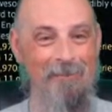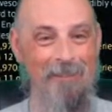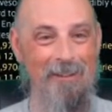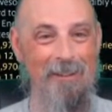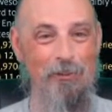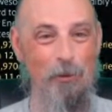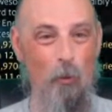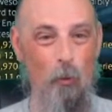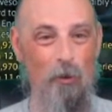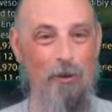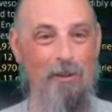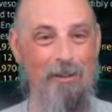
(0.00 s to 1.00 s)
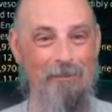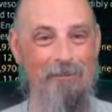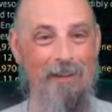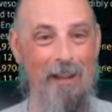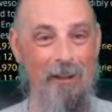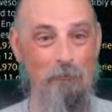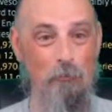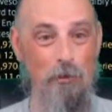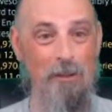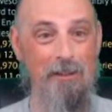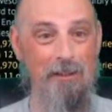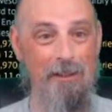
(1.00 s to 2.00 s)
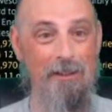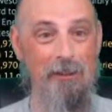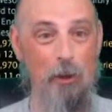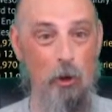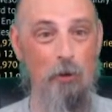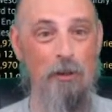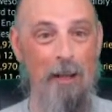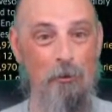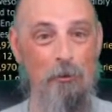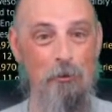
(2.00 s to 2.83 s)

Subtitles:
get to work and really did learn how to